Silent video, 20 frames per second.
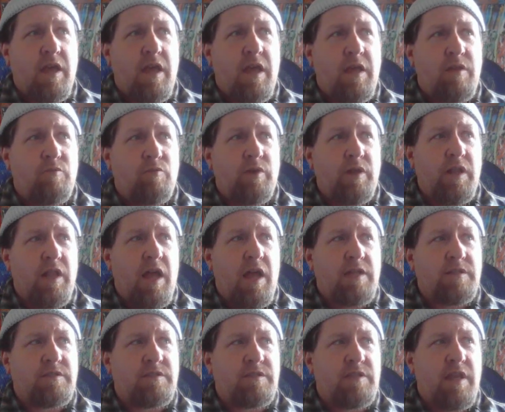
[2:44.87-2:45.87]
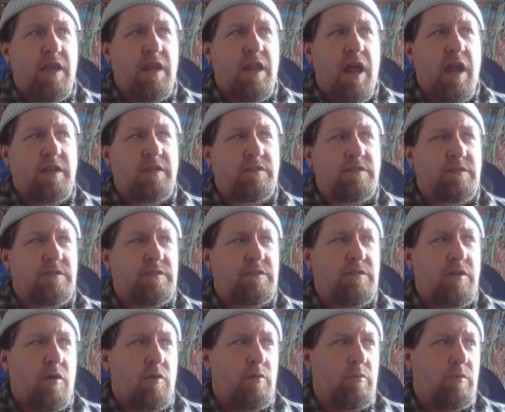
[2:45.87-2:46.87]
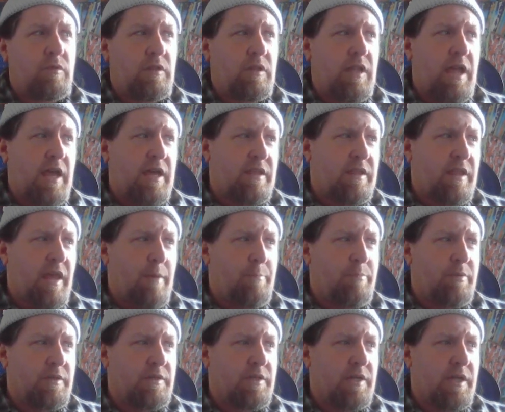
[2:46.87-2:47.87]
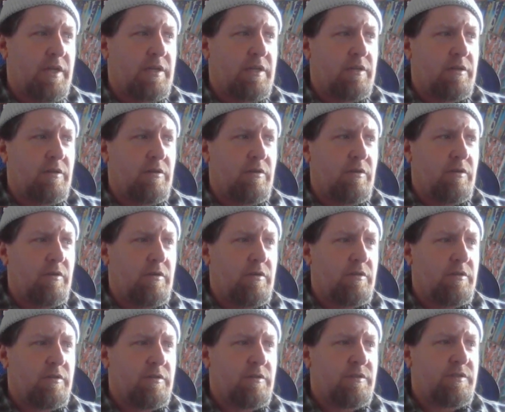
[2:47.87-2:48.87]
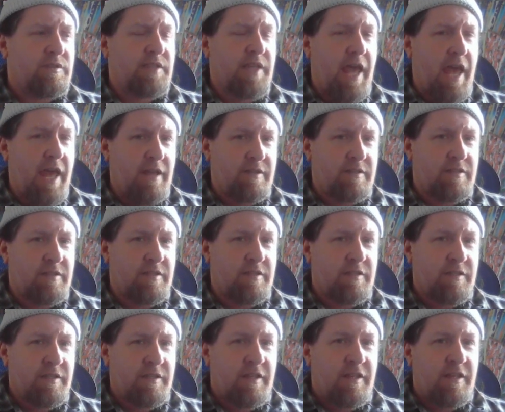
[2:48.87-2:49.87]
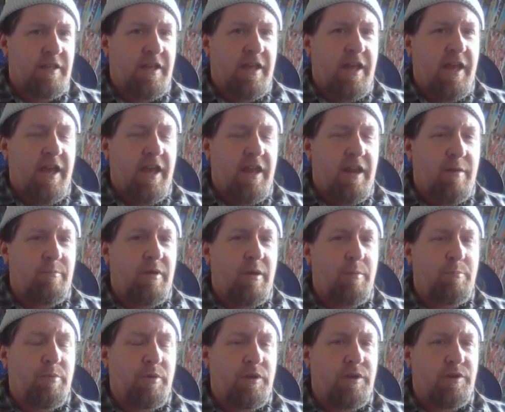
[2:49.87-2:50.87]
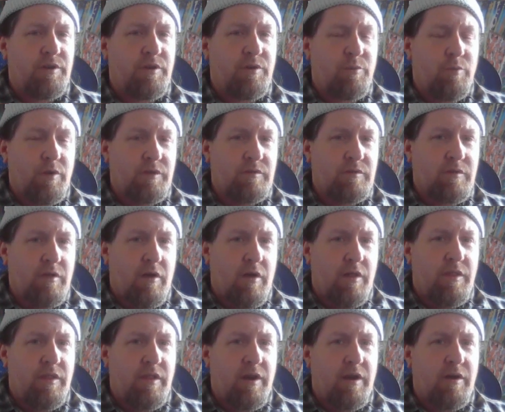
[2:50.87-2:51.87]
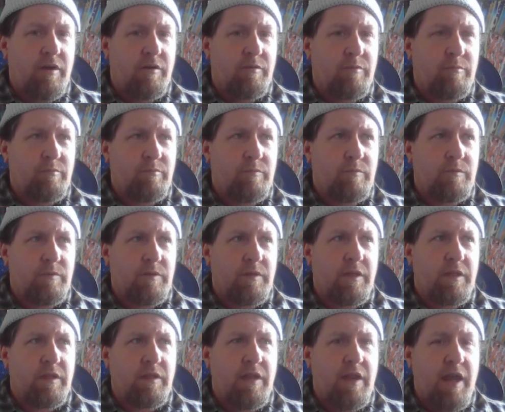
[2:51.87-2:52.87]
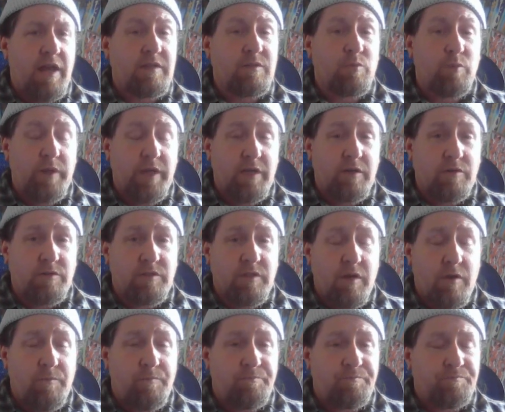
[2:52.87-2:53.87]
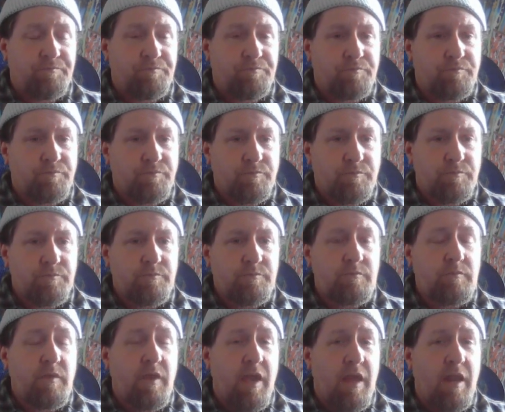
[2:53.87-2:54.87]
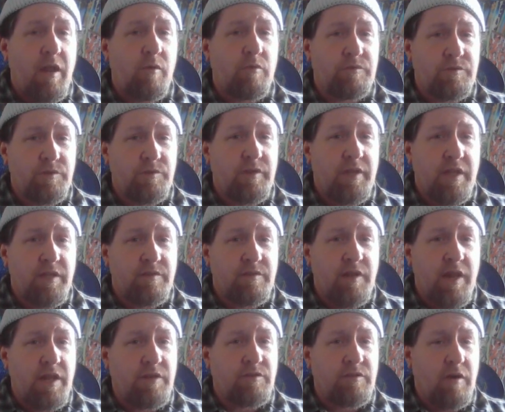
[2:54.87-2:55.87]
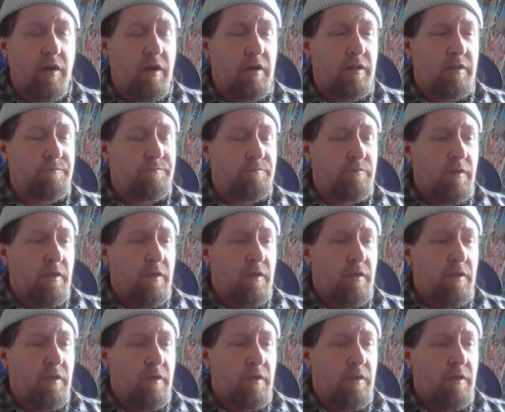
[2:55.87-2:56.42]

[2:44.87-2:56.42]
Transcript: and realized that I don't like that particular set, and I'm going to put new ones on there in the next week or so, and I'll do the intonation on it.